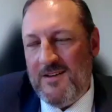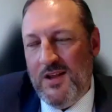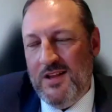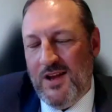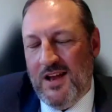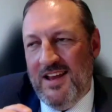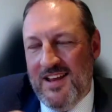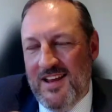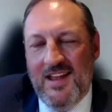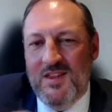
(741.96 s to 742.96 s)

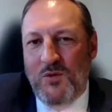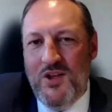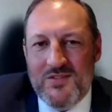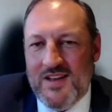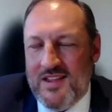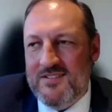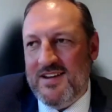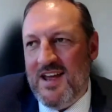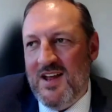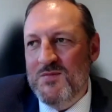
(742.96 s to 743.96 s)
In the words of another
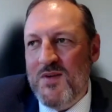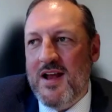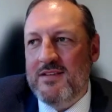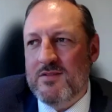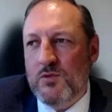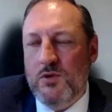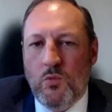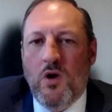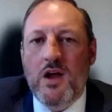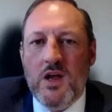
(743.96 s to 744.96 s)
accountant mate, he said,
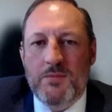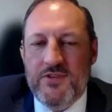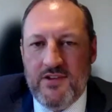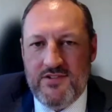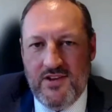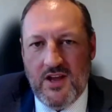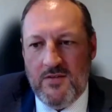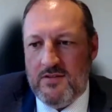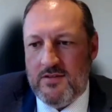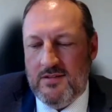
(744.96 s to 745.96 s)
why are you obsessing
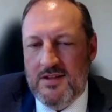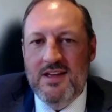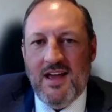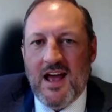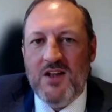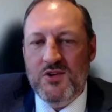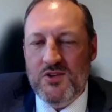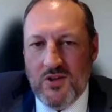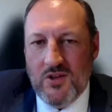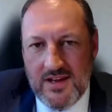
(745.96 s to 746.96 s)
over those little
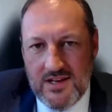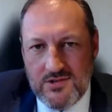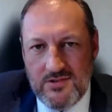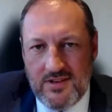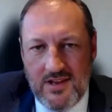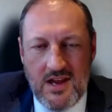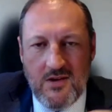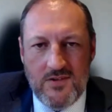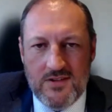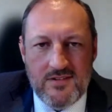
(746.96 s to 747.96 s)
$100 issues
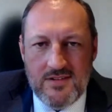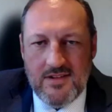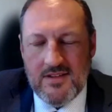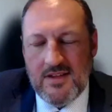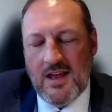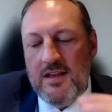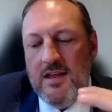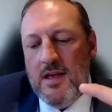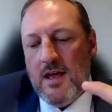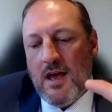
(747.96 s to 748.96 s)
here
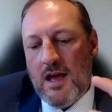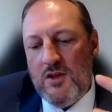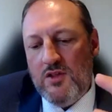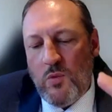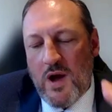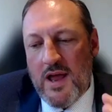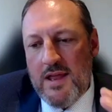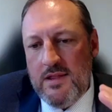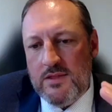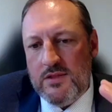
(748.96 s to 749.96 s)
and the
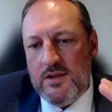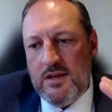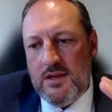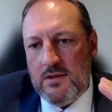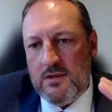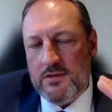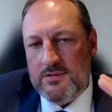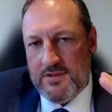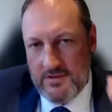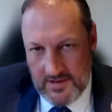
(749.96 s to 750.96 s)
way the
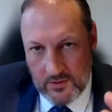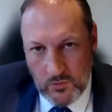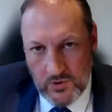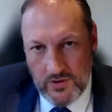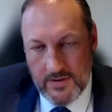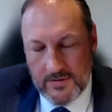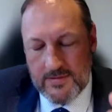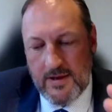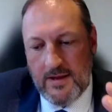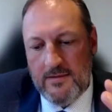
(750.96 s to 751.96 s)
SIS Act
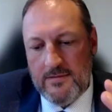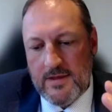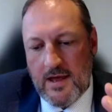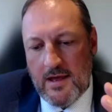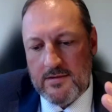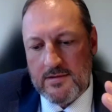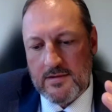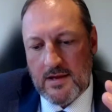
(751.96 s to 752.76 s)
works is that